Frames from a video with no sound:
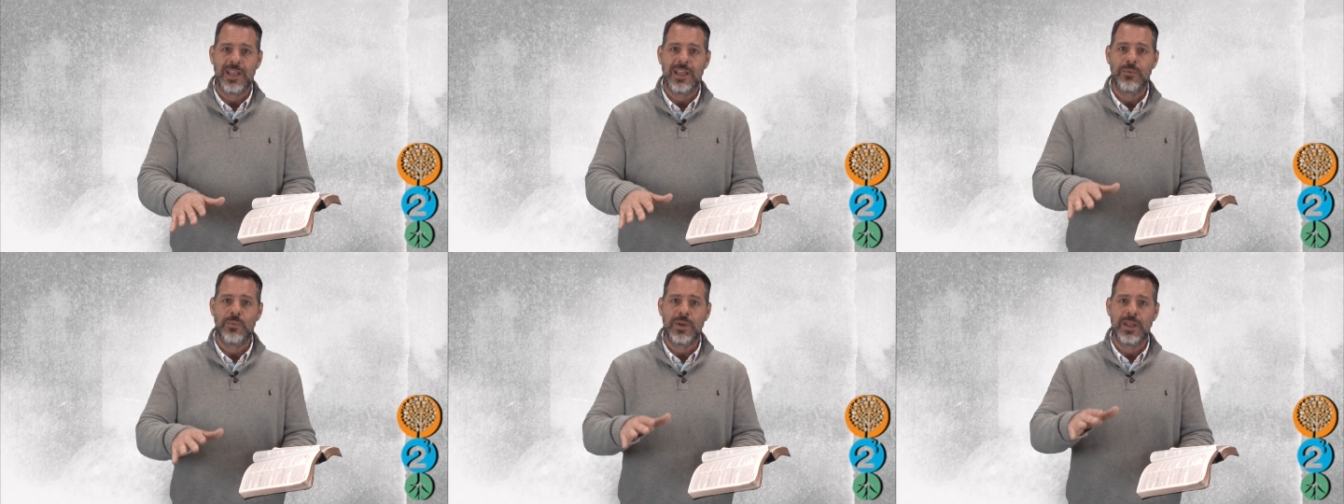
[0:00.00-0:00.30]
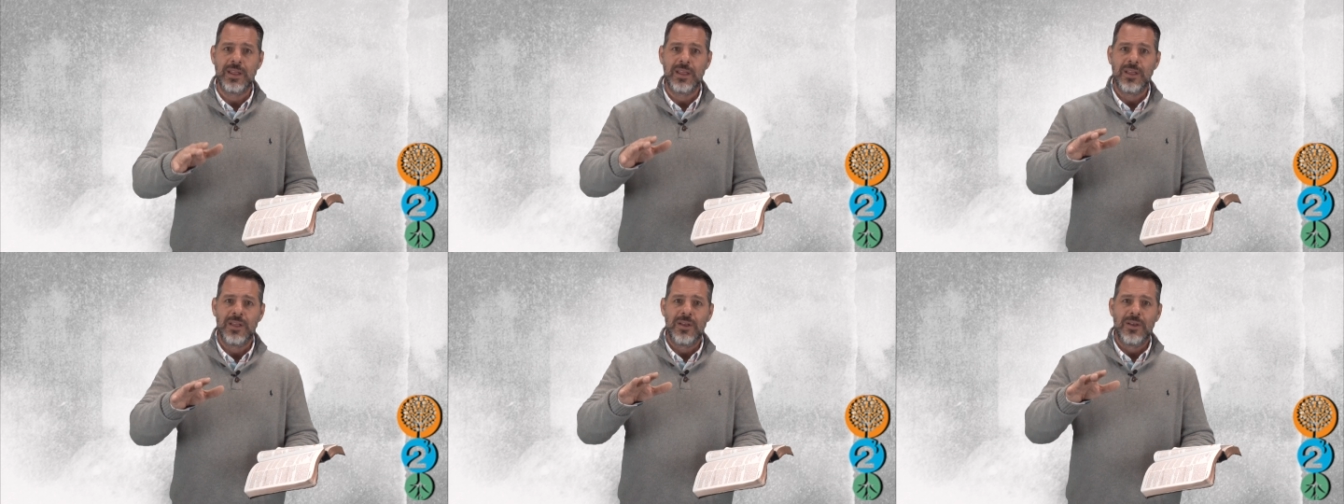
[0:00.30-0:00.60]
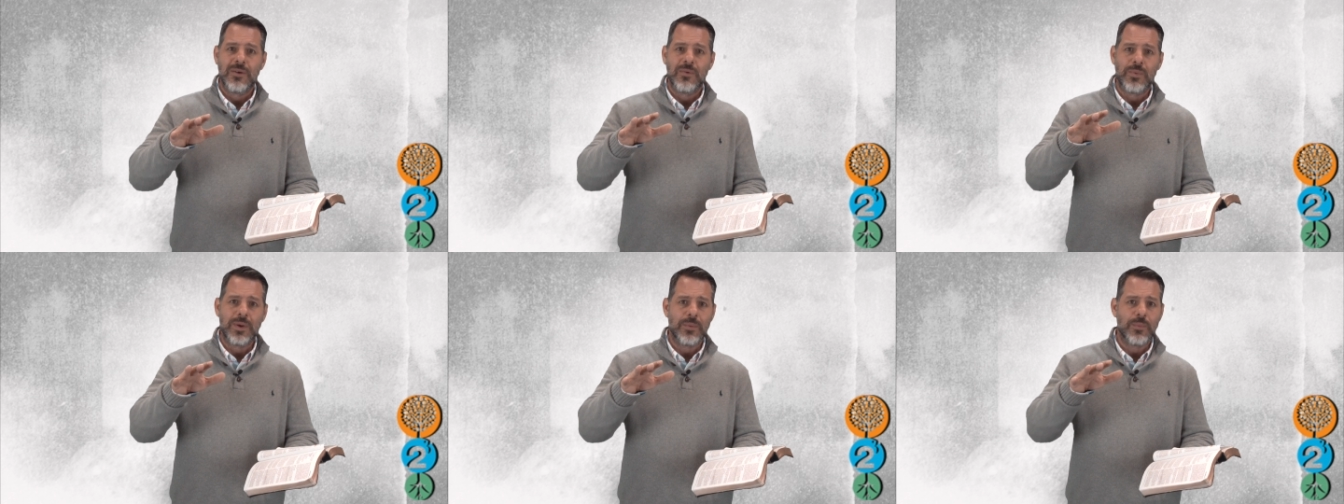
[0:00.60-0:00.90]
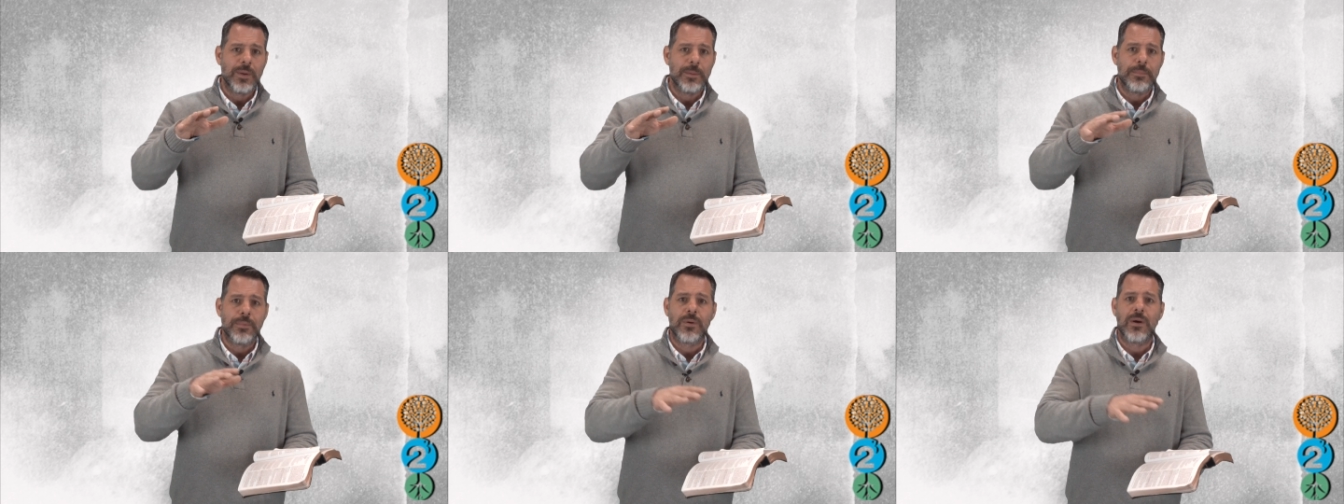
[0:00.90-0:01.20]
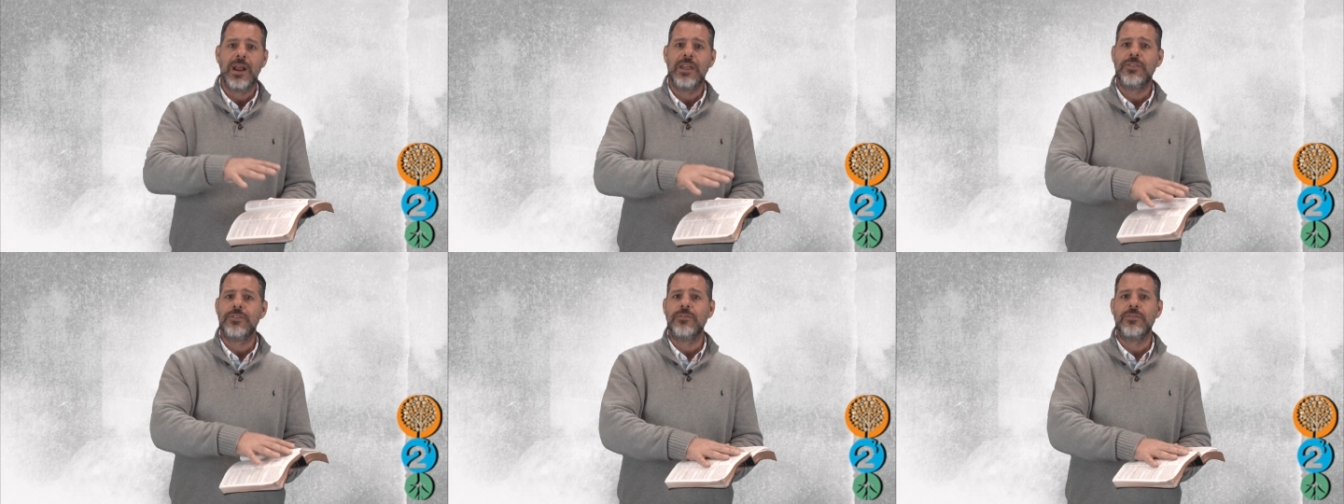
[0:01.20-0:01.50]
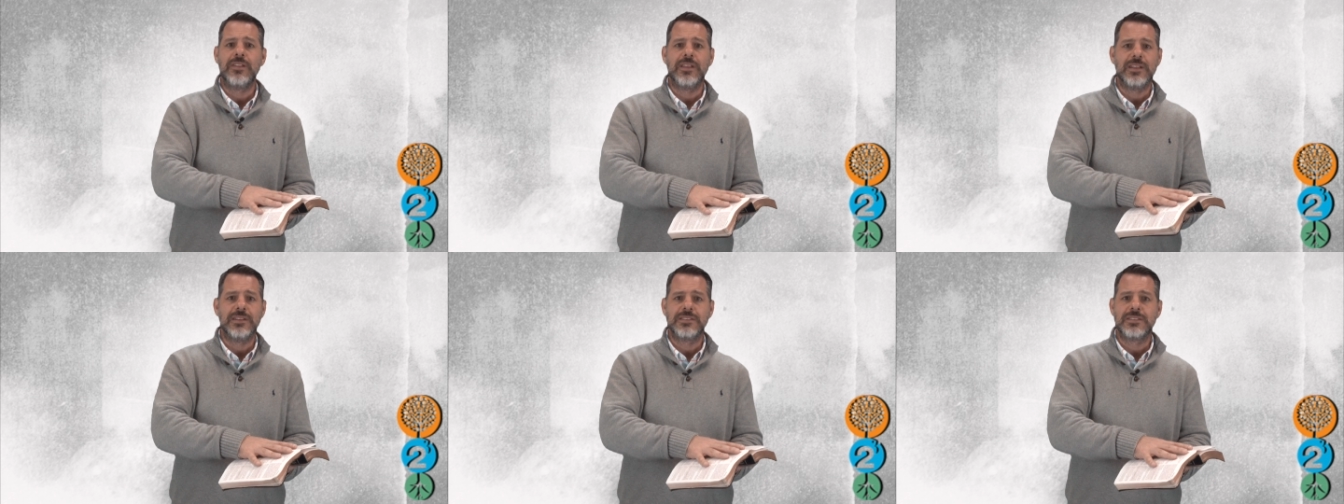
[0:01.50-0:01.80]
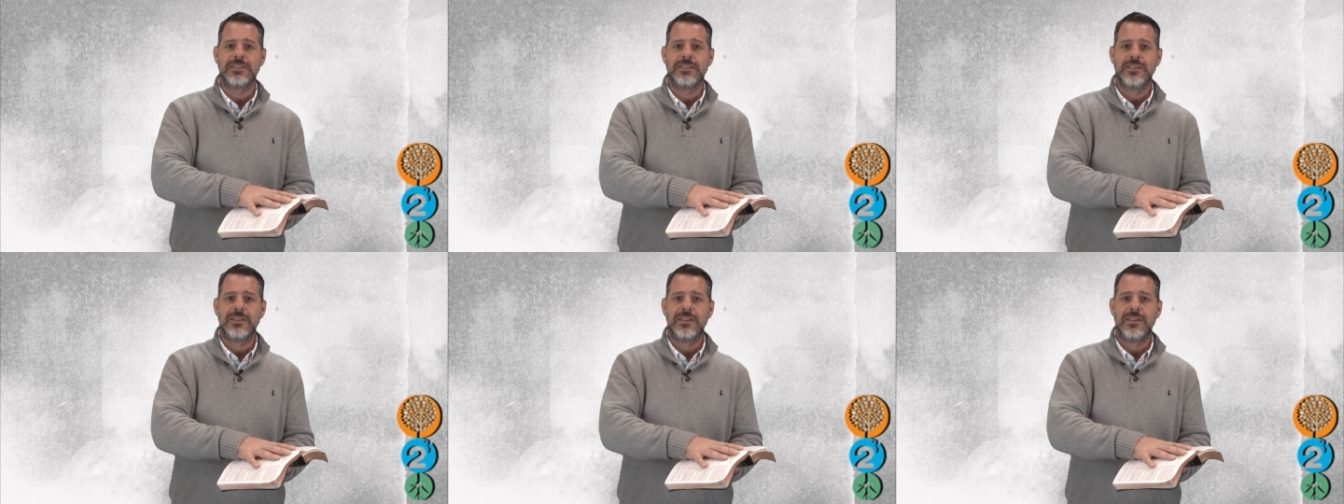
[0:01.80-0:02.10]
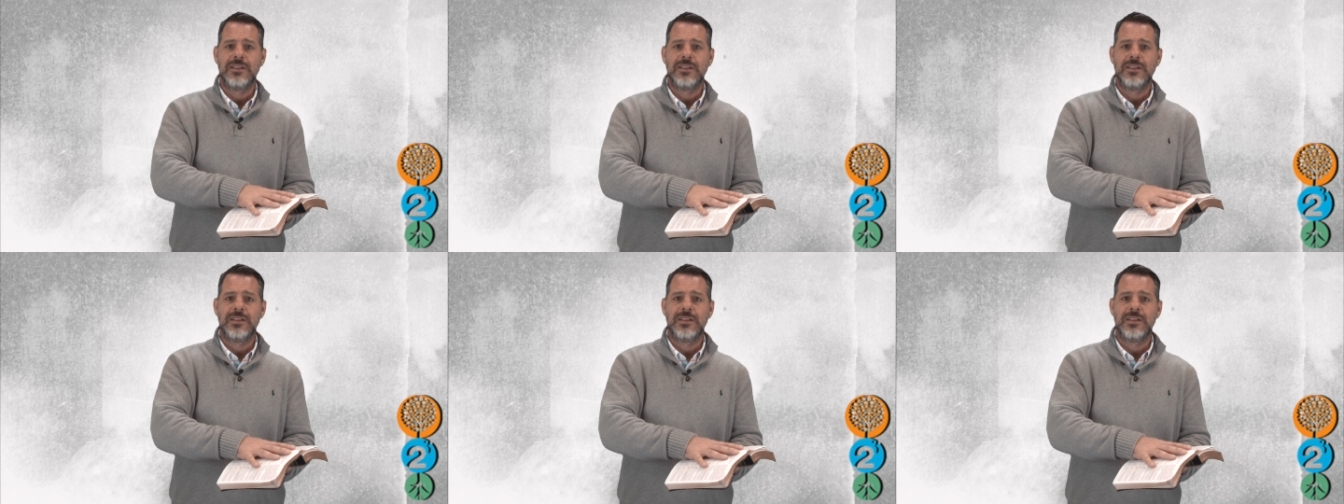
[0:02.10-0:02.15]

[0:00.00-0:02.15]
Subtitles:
and we pray through these.